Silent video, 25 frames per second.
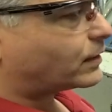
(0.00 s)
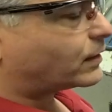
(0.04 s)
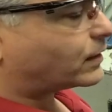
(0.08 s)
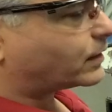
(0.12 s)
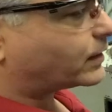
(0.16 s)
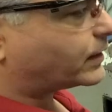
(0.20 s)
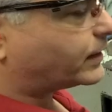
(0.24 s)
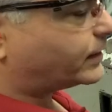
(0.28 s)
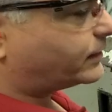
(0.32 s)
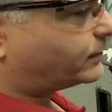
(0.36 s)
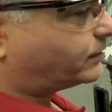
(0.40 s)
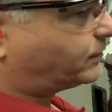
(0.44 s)

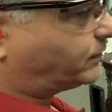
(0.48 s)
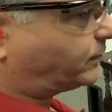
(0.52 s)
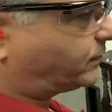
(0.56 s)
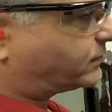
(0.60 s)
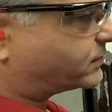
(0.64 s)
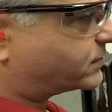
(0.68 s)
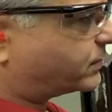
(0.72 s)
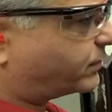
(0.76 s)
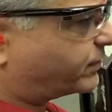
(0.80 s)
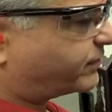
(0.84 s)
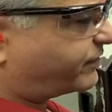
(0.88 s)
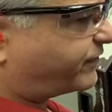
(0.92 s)
Alright,
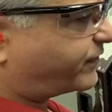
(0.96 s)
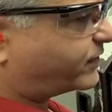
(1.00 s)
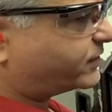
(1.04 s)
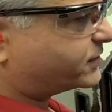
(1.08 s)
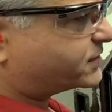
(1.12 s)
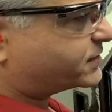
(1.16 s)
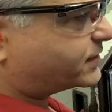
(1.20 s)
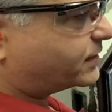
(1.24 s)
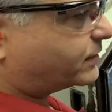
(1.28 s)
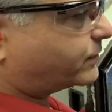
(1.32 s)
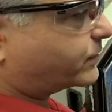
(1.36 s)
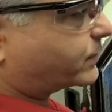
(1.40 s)
so the
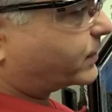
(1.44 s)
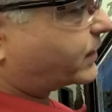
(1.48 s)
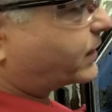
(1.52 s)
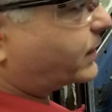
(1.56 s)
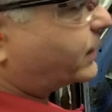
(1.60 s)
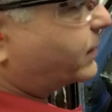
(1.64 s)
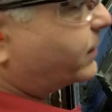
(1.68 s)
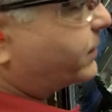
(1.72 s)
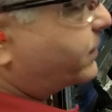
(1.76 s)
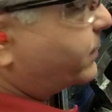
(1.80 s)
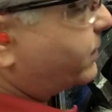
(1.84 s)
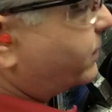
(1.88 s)
first thing we're
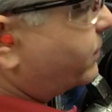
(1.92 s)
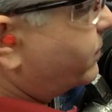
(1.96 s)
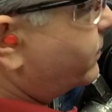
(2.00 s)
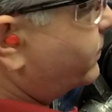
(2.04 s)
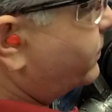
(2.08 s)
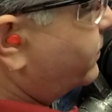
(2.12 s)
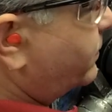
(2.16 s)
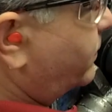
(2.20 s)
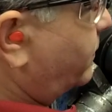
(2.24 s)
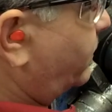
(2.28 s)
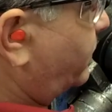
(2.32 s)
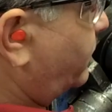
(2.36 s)
going to
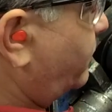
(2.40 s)
do